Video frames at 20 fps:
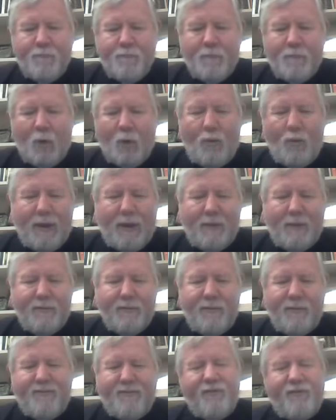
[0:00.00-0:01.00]
Well,
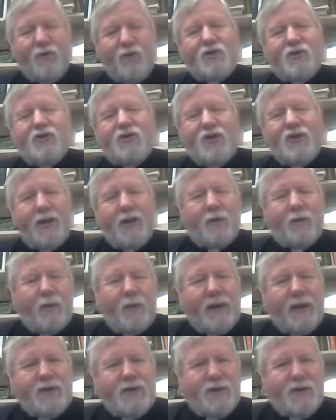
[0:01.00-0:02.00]
the first
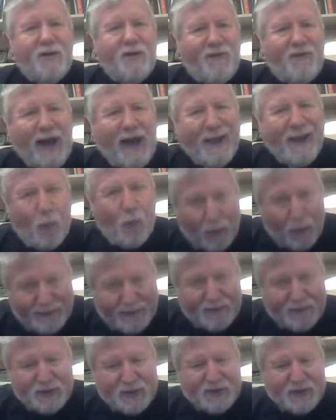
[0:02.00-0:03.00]
generation of
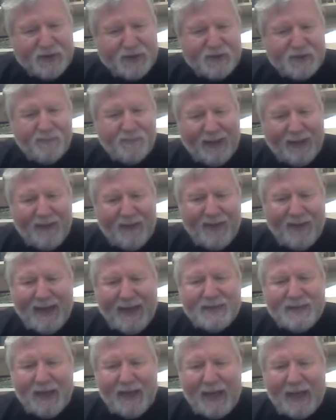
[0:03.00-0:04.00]
eyewitnesses by
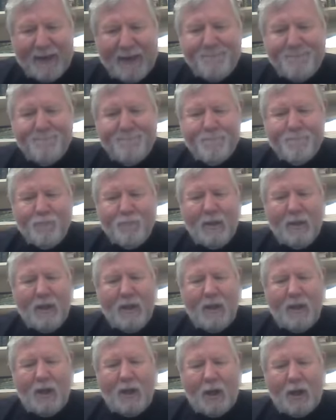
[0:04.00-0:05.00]
that time
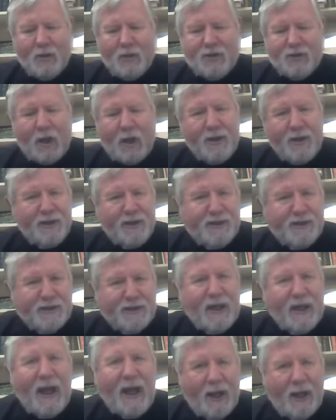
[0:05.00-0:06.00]
are starting to
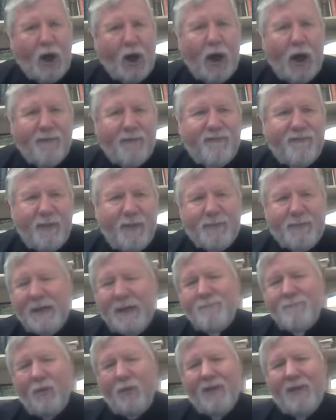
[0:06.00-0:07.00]
die off. The
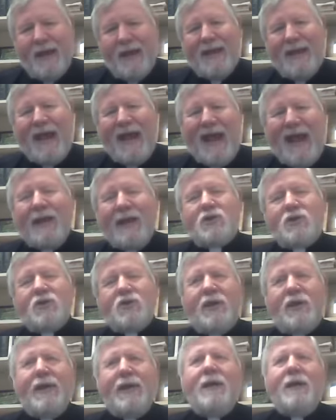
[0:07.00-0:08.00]
people that
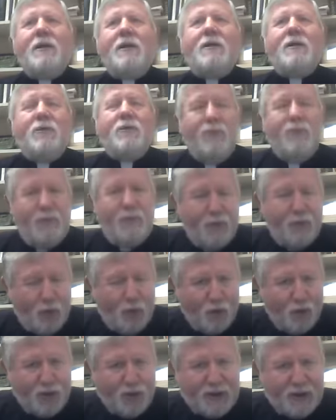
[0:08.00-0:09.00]
actually
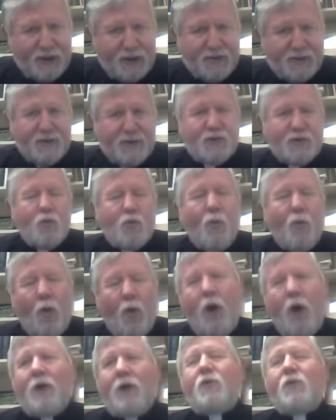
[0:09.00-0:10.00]
knew Jesus,
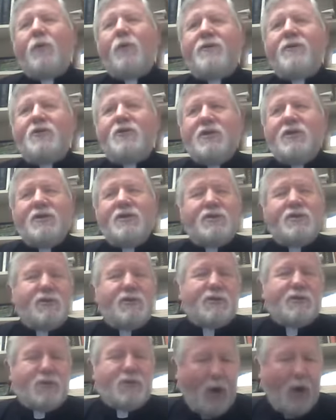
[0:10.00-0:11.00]
walked with
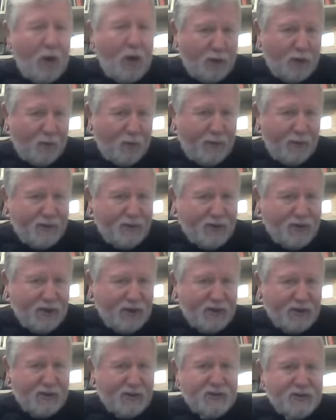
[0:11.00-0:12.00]
Jesus, talked with
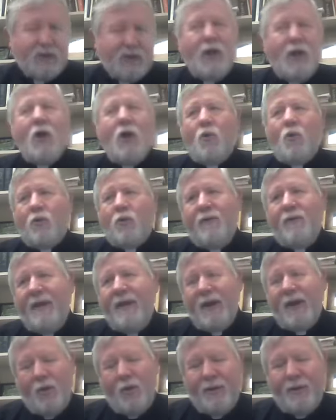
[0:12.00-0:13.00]
Jesus, were
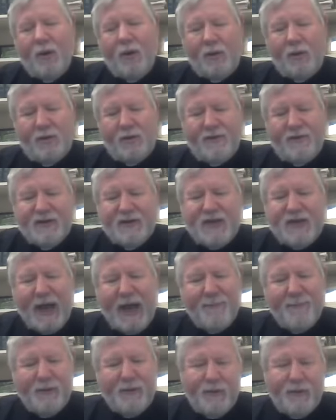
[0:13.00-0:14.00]
there when all of this
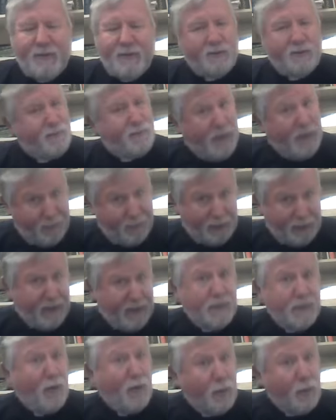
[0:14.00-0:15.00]
happened. Those people are
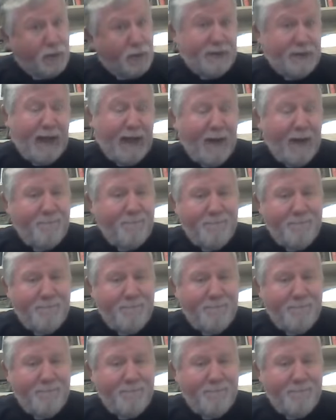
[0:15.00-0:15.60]
getting older now,